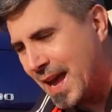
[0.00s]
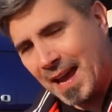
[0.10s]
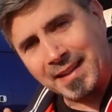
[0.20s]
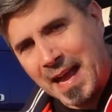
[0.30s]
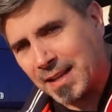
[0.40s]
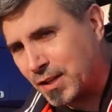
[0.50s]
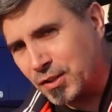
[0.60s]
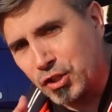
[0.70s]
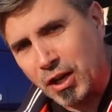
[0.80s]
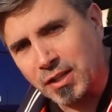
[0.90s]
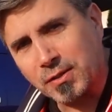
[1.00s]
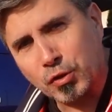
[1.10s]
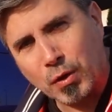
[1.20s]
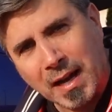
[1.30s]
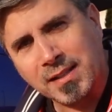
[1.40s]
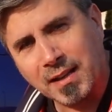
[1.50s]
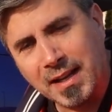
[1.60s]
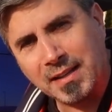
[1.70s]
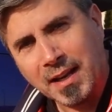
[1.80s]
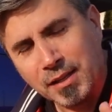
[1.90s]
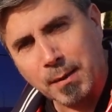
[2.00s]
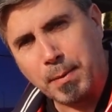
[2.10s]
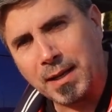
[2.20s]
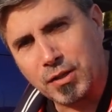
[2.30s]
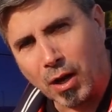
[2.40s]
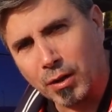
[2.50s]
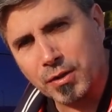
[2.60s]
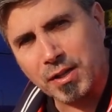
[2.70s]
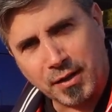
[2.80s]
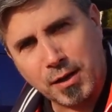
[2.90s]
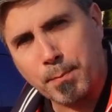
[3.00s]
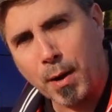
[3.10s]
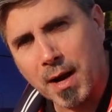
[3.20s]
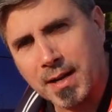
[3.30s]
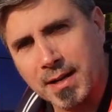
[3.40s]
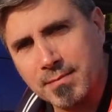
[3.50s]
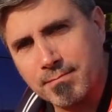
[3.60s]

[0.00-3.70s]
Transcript: and that could just translate to big dollars out of your pocket.